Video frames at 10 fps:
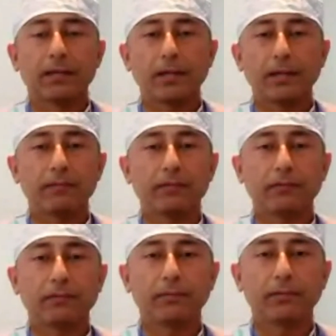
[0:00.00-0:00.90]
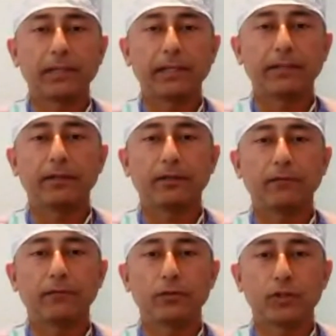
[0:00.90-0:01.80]
Now that we've cleared the
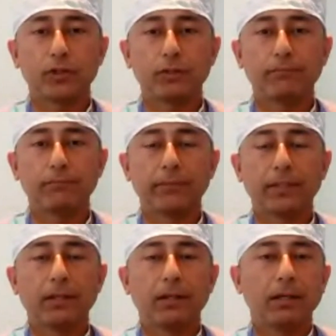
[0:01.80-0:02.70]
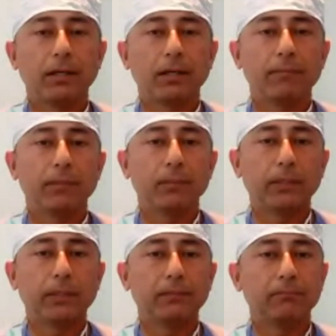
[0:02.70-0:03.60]
confusion
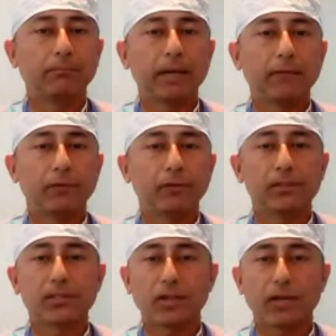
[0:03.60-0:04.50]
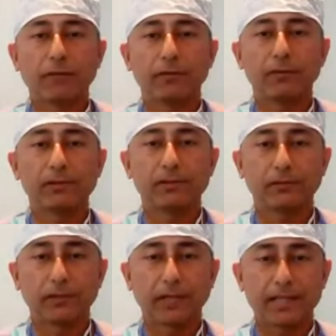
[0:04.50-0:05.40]
between bifocals, trifocals
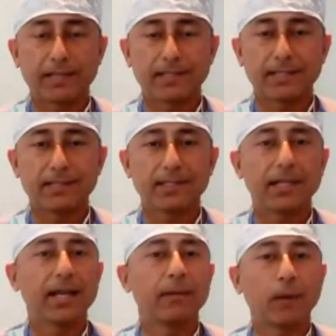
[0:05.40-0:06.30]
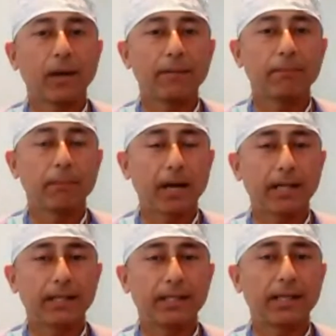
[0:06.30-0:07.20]
of glasses, and why
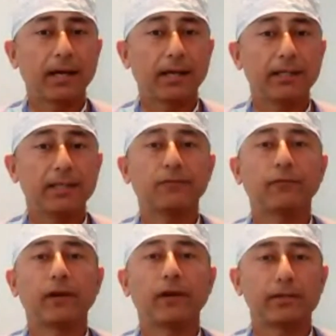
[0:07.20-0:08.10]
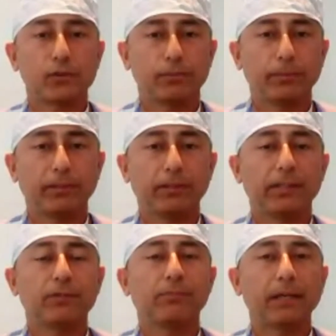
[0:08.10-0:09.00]
PI in eye is far
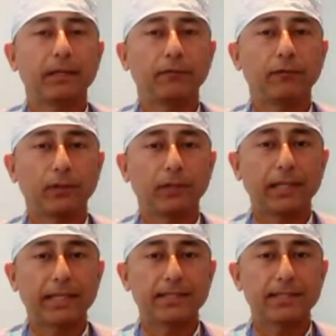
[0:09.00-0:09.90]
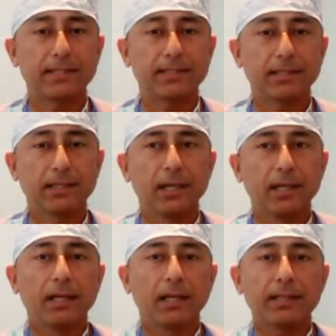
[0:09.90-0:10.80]
superior to multifocal lenses,
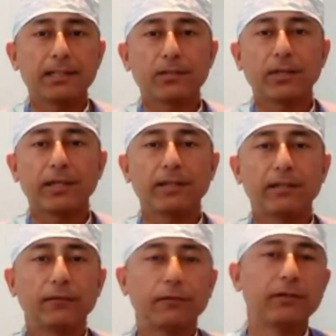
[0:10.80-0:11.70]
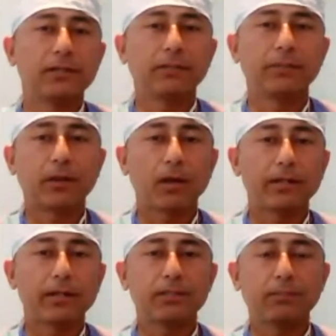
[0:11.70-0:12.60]
let's look at the different
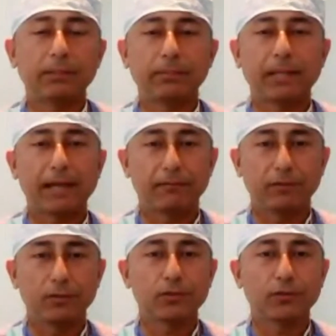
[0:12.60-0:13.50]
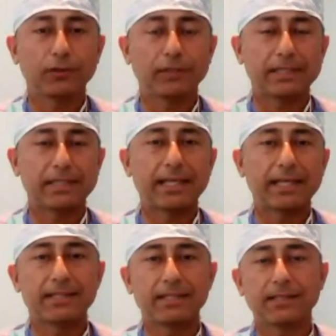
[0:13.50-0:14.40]
terminology people have used for these
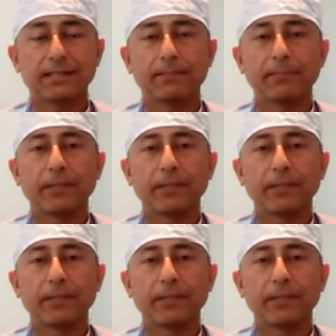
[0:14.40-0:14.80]
lenses.